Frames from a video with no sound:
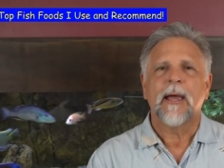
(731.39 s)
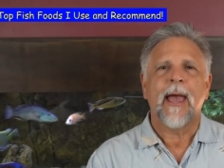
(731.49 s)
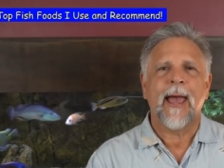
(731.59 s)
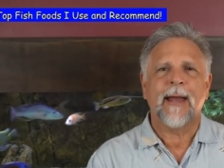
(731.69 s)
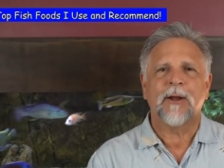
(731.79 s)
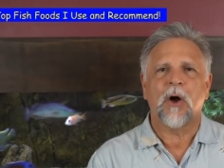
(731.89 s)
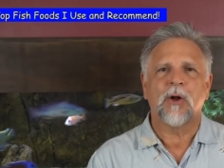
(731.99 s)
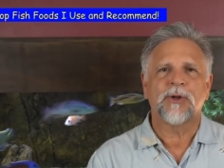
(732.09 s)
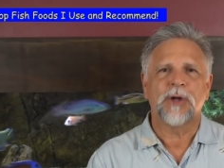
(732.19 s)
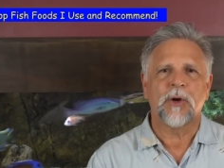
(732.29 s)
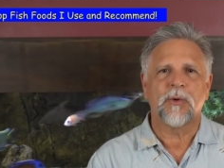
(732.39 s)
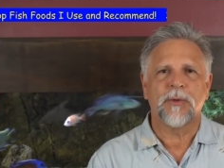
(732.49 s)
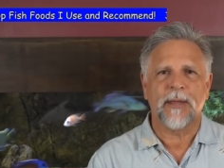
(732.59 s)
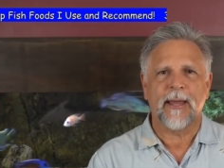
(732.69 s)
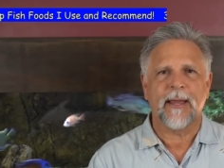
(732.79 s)
and also
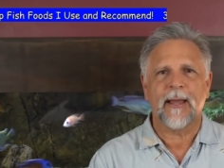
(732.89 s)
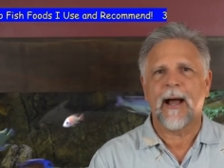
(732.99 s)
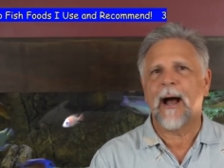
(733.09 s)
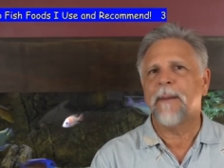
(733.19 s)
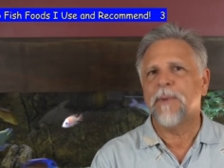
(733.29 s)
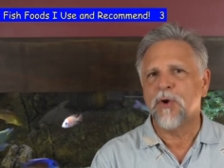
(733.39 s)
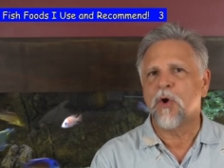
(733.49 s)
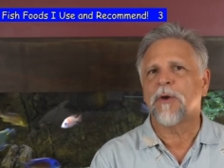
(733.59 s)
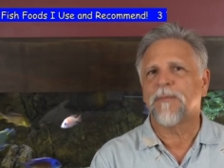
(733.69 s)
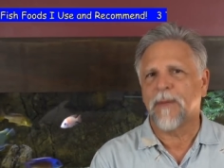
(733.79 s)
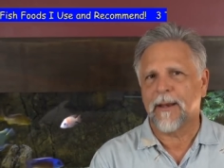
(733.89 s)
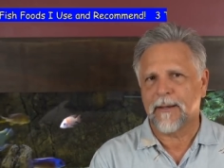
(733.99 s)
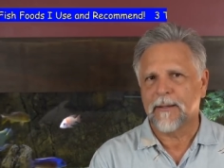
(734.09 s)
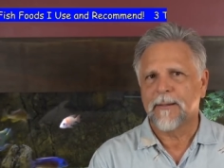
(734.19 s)
the uh, Northfin,